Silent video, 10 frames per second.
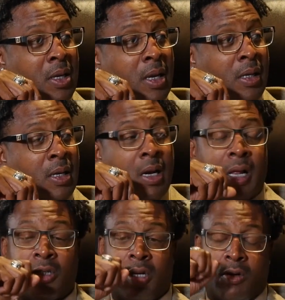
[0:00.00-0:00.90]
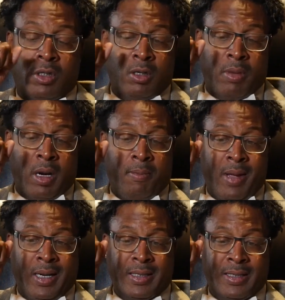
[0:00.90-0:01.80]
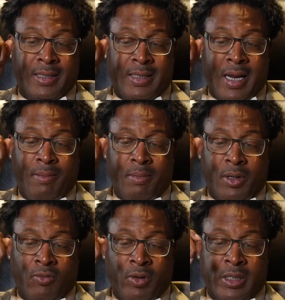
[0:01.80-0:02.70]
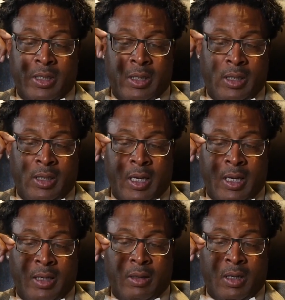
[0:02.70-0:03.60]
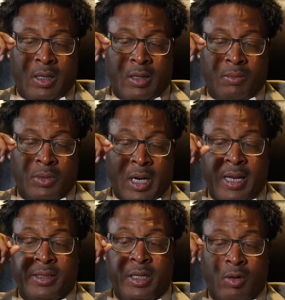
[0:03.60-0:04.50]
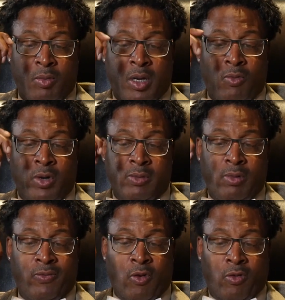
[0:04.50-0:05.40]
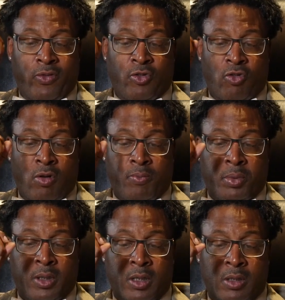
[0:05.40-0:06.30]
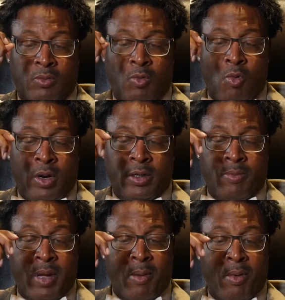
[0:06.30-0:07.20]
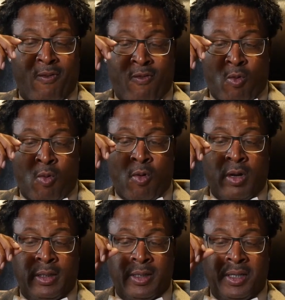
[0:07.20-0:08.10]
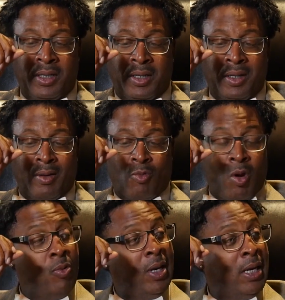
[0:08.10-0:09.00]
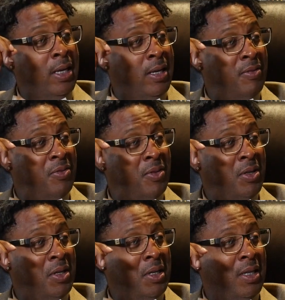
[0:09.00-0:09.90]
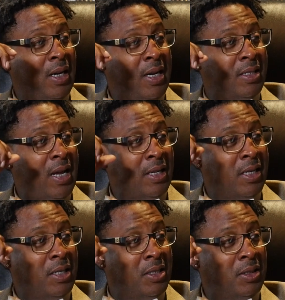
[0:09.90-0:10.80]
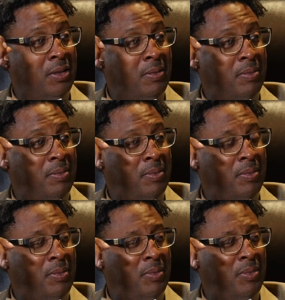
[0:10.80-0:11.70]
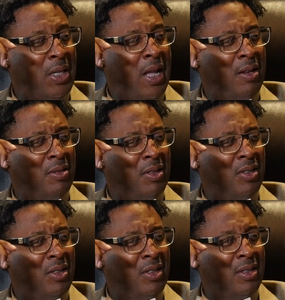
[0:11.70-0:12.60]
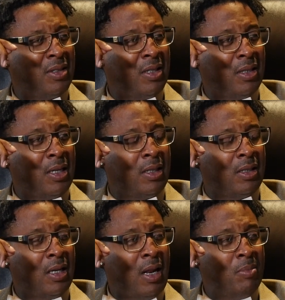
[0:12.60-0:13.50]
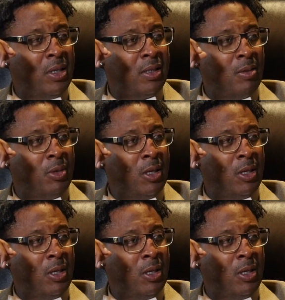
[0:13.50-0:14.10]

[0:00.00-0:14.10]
And then I saw somebody make a statement recently that the Latino men, the reason we voted for Trump because we wanted to be able to afford where we live, less taxation. Now, did I miss something?